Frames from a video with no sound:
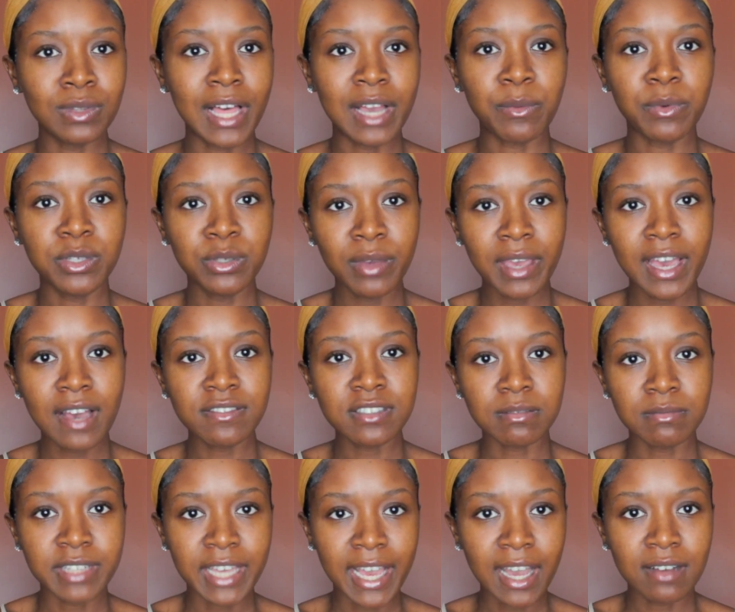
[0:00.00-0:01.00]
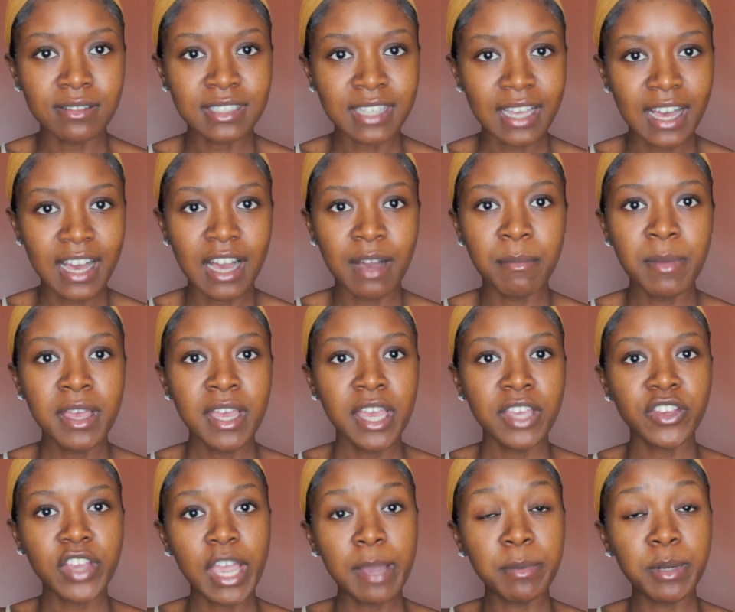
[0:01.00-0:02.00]
Like when you have some downtime,
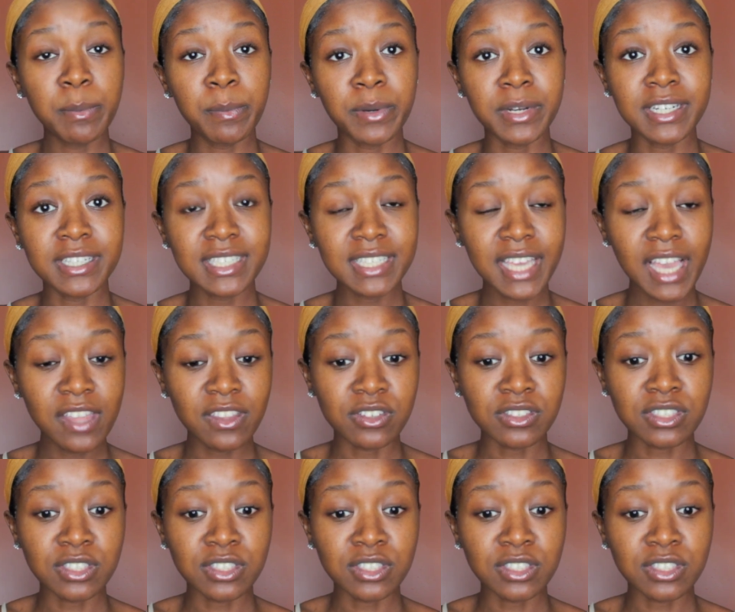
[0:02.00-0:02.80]
you're able to put it together.